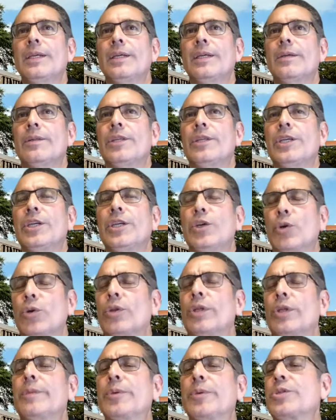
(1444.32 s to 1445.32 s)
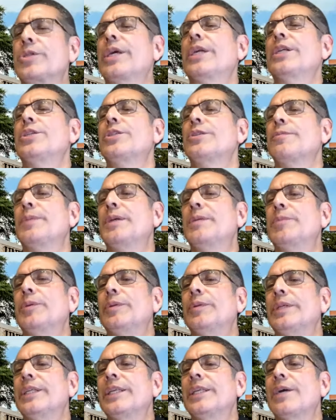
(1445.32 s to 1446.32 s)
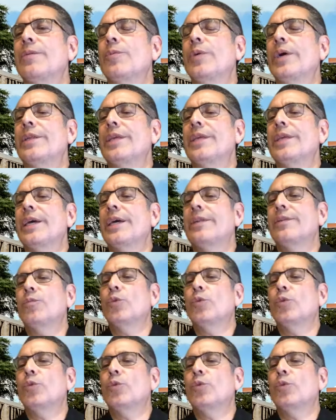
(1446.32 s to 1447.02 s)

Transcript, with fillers: the early percentages of people leaning that way that